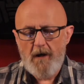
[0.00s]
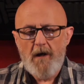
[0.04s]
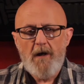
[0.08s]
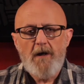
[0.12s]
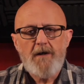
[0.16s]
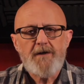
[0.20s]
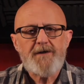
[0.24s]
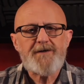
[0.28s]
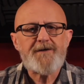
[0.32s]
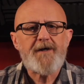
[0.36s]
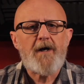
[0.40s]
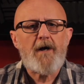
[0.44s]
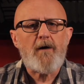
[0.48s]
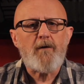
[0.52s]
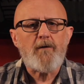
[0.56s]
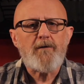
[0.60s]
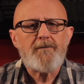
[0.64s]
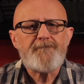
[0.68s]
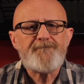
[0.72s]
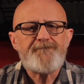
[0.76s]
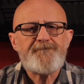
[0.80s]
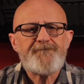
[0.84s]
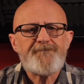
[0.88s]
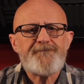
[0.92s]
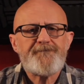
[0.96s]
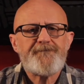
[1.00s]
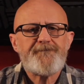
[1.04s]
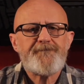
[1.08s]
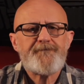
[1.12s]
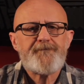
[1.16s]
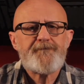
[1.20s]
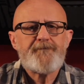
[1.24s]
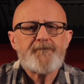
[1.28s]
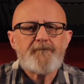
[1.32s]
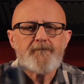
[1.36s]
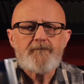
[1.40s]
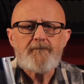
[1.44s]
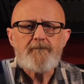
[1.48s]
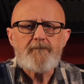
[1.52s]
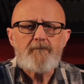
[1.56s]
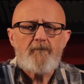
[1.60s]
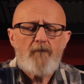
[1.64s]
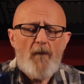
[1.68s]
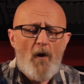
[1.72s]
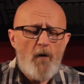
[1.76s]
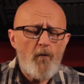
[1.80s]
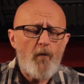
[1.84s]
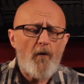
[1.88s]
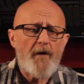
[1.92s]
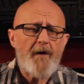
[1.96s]
So
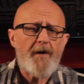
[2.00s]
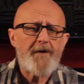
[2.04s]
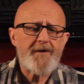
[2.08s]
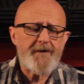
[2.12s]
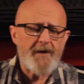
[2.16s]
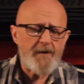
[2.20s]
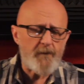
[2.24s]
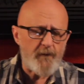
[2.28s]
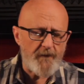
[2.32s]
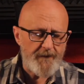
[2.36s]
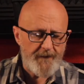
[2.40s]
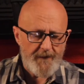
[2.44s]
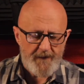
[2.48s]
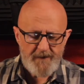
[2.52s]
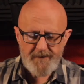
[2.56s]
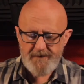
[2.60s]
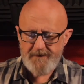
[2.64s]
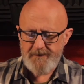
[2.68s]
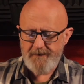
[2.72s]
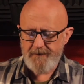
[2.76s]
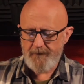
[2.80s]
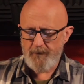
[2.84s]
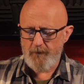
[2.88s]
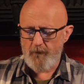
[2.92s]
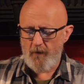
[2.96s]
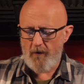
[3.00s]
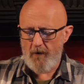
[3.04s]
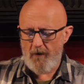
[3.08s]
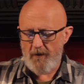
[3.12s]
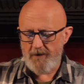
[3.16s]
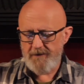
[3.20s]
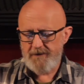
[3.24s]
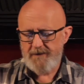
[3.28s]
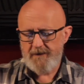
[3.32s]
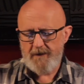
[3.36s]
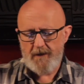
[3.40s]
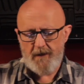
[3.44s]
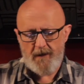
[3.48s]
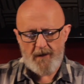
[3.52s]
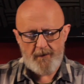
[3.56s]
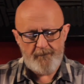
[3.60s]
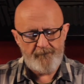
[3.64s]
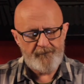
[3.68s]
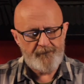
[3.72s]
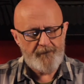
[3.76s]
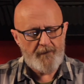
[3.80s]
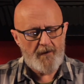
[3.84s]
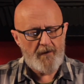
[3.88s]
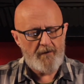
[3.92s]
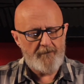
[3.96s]
what I did with this was,
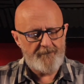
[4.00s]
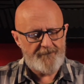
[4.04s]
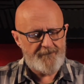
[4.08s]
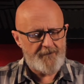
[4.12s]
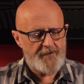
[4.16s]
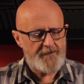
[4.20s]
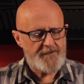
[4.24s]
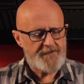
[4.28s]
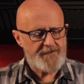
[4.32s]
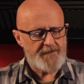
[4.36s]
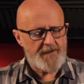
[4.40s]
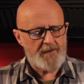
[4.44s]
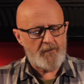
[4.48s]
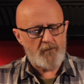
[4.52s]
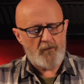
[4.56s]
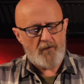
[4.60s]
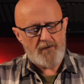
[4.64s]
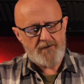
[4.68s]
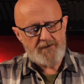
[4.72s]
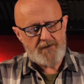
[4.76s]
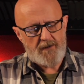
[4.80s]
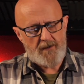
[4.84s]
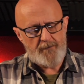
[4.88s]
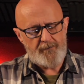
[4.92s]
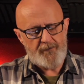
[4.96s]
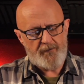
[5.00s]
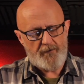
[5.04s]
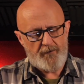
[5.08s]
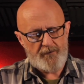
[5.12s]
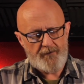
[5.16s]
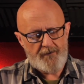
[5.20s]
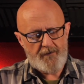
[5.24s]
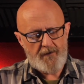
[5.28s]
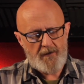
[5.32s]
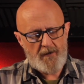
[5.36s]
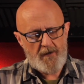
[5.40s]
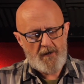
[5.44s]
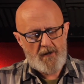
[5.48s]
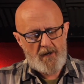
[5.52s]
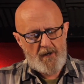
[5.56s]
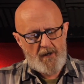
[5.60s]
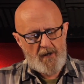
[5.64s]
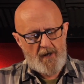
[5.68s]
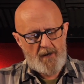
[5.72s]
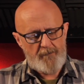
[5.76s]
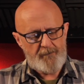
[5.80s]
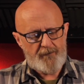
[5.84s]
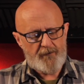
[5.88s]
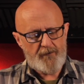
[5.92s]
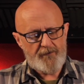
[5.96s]
first thing was I put
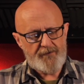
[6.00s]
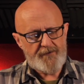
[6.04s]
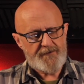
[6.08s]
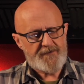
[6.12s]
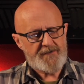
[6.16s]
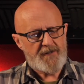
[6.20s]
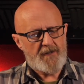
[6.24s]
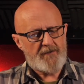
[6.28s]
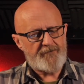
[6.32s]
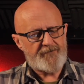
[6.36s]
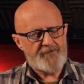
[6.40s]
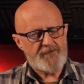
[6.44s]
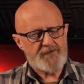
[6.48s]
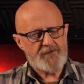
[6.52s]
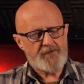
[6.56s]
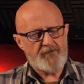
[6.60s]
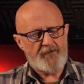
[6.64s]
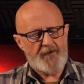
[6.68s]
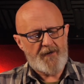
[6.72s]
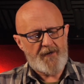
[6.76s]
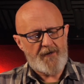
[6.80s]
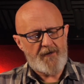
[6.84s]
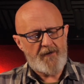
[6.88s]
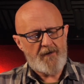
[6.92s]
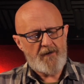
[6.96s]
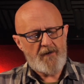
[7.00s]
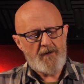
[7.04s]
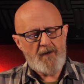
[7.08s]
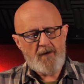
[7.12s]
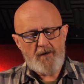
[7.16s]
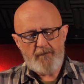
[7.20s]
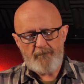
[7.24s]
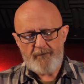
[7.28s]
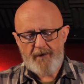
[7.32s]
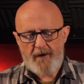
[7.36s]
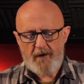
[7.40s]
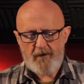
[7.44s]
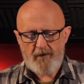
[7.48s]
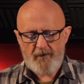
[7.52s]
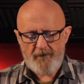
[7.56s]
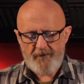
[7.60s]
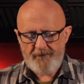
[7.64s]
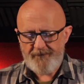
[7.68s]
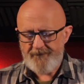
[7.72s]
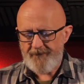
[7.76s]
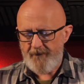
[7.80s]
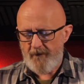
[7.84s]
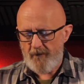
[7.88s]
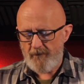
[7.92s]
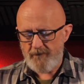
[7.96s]
the selfie screen back on the
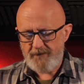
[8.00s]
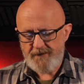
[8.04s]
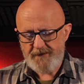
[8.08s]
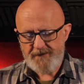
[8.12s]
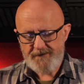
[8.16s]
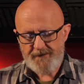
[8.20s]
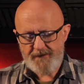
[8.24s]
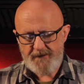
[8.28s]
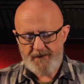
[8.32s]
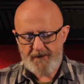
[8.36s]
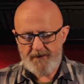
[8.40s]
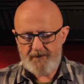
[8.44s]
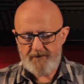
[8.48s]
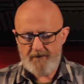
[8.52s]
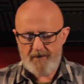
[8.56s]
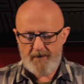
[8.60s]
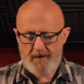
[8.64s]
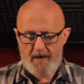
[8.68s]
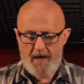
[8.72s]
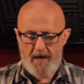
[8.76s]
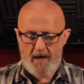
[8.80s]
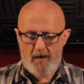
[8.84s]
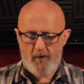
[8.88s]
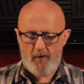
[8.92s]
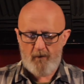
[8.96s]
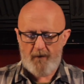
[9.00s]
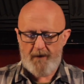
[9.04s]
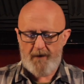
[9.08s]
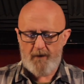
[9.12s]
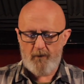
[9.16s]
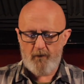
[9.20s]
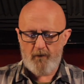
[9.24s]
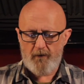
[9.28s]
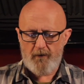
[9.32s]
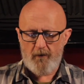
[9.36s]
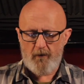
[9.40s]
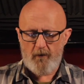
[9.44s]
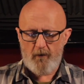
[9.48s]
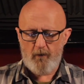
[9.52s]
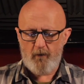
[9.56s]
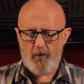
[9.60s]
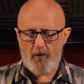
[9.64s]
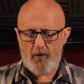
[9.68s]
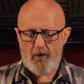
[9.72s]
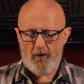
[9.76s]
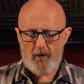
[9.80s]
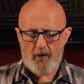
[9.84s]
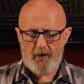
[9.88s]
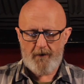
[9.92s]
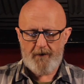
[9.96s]
phone to see how it would all
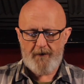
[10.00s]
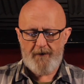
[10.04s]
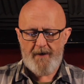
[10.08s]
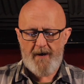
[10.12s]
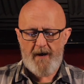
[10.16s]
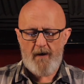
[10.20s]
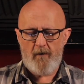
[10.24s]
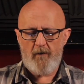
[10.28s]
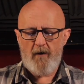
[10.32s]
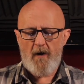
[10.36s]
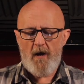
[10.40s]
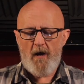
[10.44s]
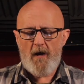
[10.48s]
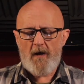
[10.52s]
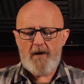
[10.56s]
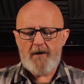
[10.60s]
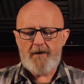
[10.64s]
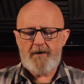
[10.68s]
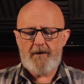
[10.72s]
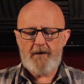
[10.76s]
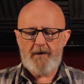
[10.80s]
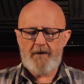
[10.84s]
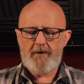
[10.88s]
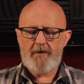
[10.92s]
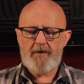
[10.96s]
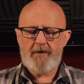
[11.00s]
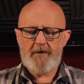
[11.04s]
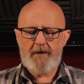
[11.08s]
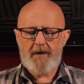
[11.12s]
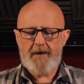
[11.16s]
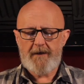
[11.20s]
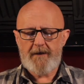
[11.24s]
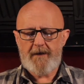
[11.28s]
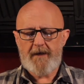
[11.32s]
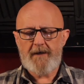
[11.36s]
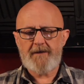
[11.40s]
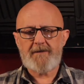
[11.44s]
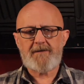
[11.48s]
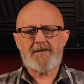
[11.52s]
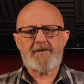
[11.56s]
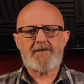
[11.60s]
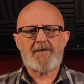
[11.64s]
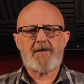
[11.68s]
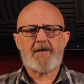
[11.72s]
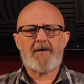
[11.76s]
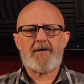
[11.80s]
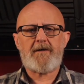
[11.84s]
work. Now this